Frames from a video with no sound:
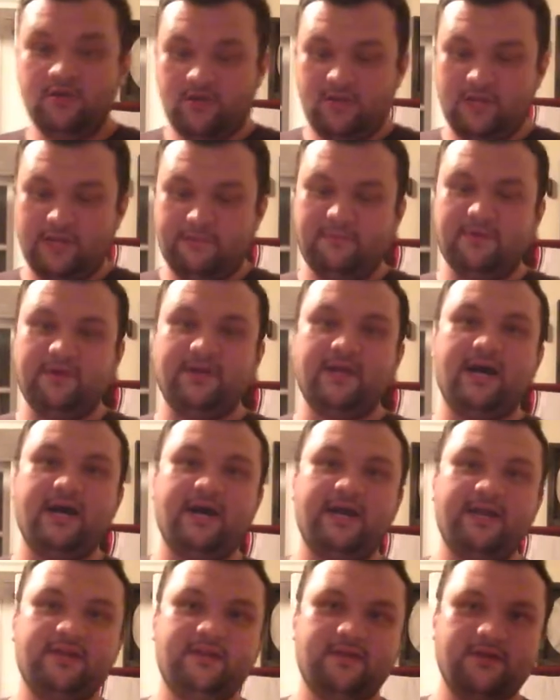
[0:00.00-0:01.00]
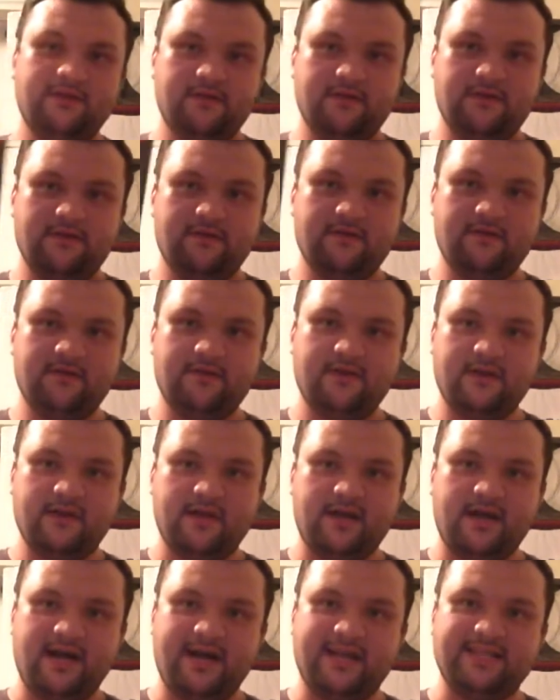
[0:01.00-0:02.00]
Number 9,
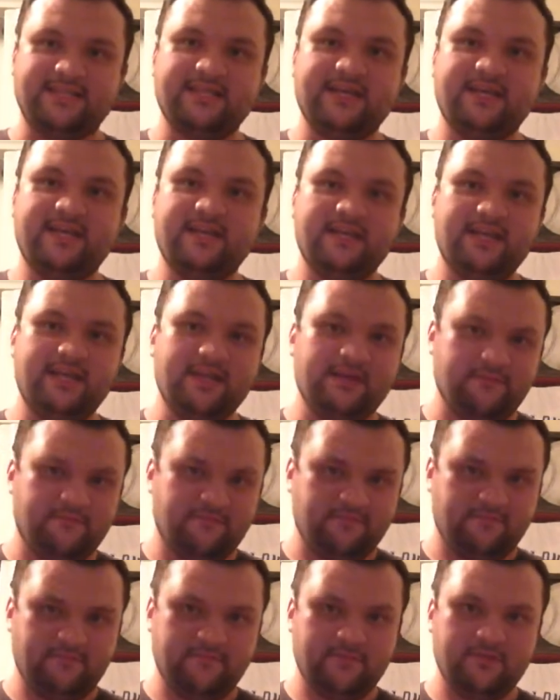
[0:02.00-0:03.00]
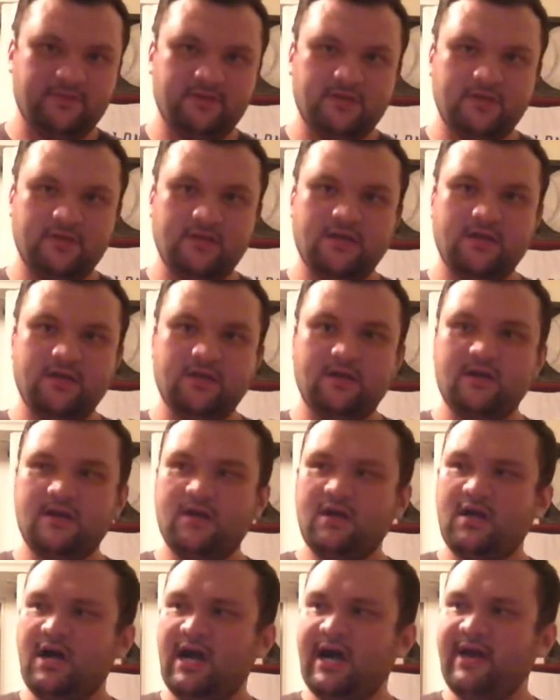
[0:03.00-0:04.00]
Identity.
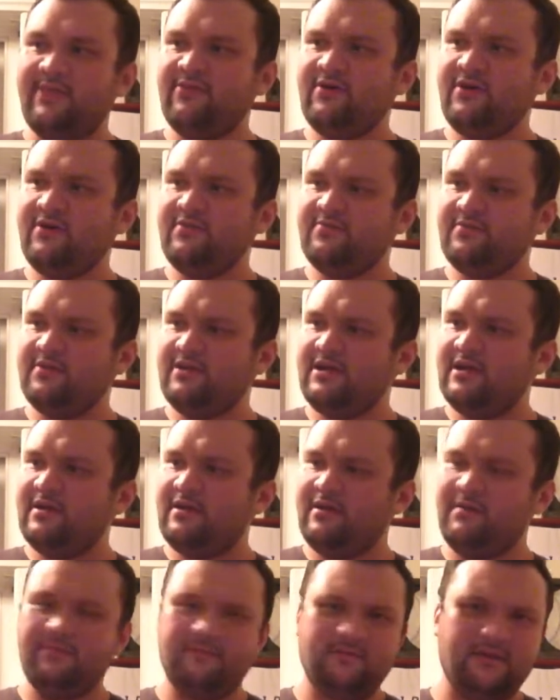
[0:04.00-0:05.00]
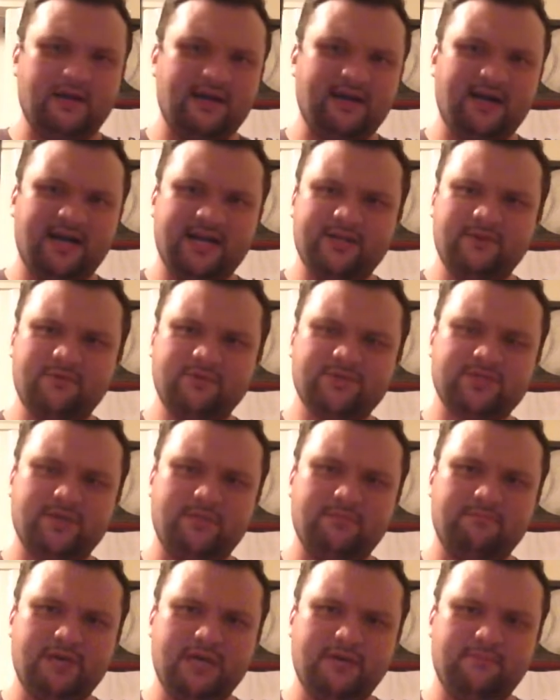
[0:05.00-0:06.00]
I know
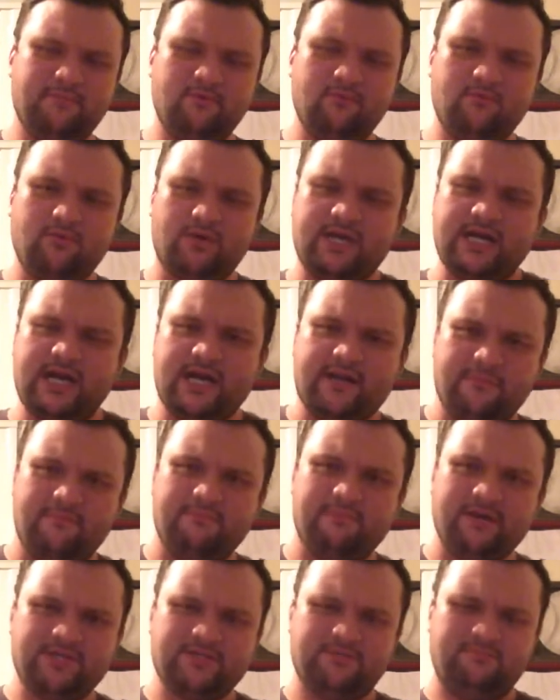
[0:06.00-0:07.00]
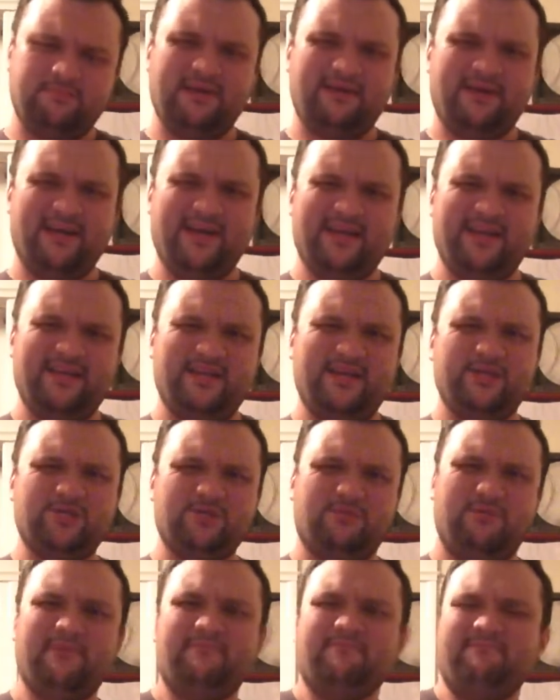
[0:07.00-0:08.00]
some people were kind of mixed. Man, I got an itch
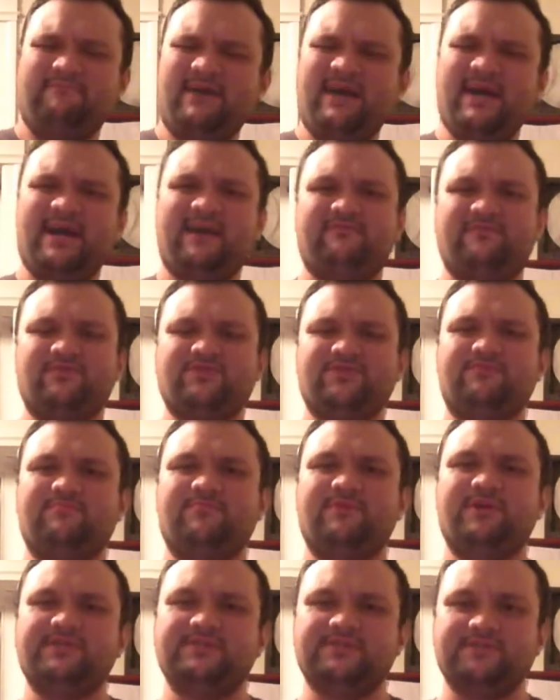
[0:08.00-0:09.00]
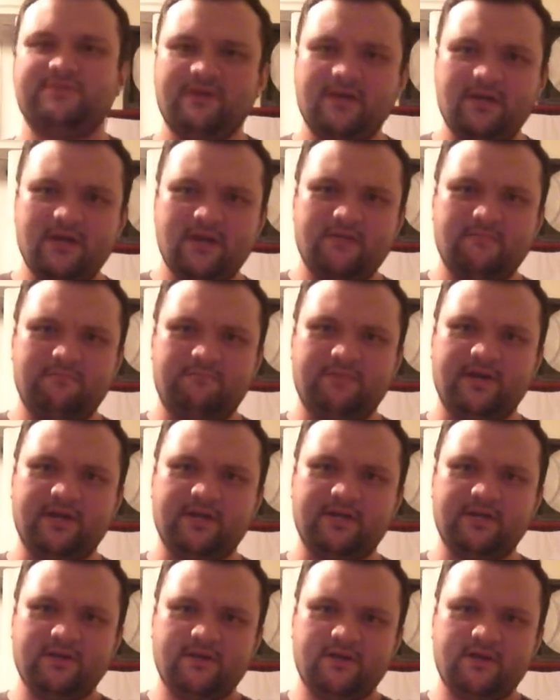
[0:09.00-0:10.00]
on my back for some reason.
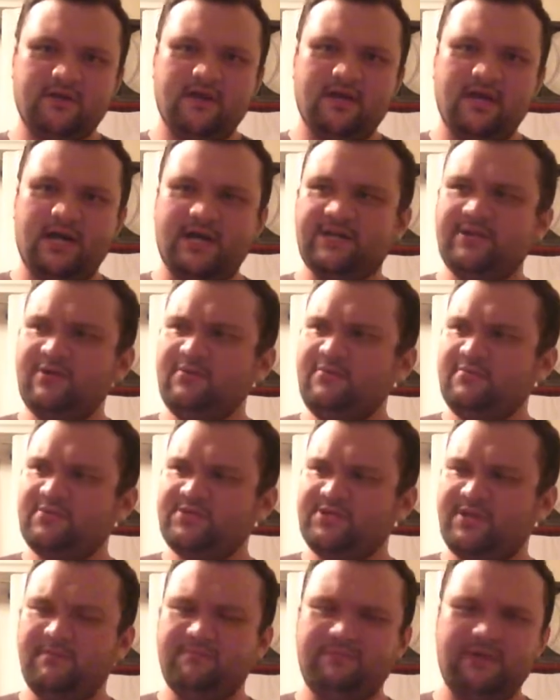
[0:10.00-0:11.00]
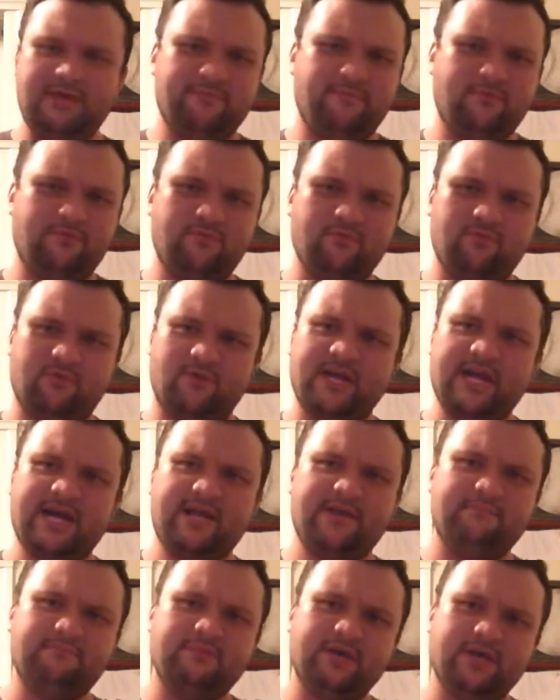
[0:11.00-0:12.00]
But I know some people were
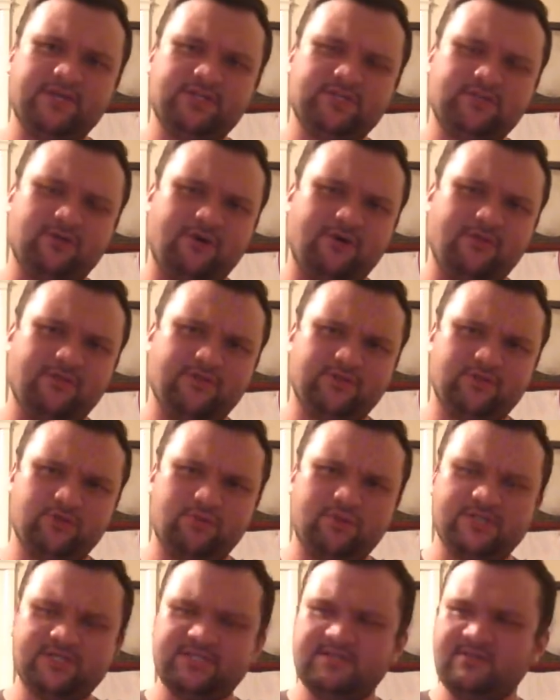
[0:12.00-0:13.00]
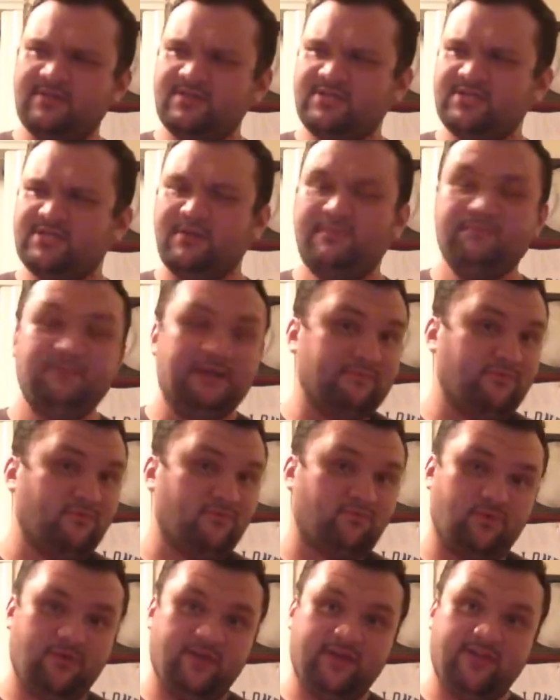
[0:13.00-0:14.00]
kind of mixed on the twist of this. Some
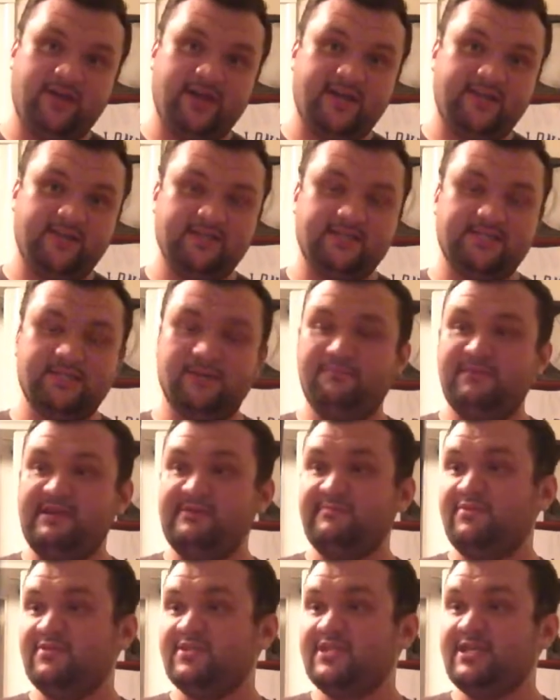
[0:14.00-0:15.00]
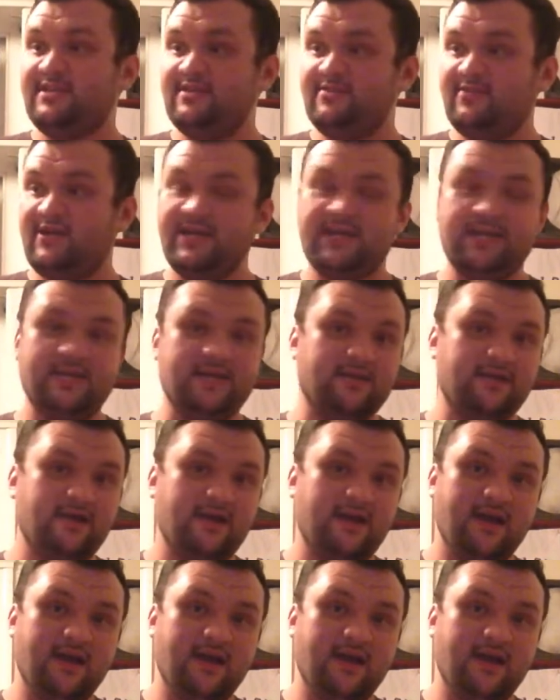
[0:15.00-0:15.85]
people really liked it, some people didn't like it.